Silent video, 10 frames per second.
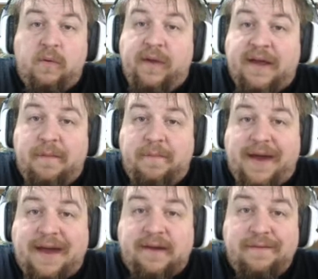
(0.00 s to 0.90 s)
we come
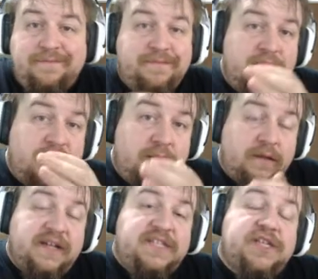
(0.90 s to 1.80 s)
back,
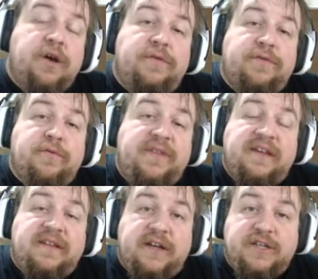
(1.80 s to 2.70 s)
let's go through the
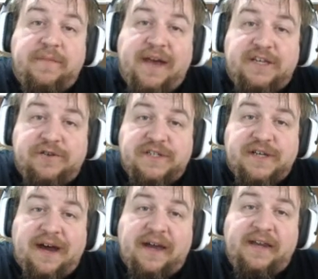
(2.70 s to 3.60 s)
Dungeon Master's
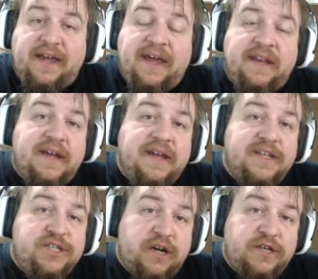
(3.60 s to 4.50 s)
Guide in
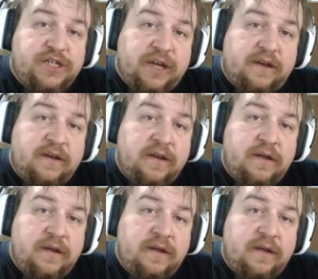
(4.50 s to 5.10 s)
conjunction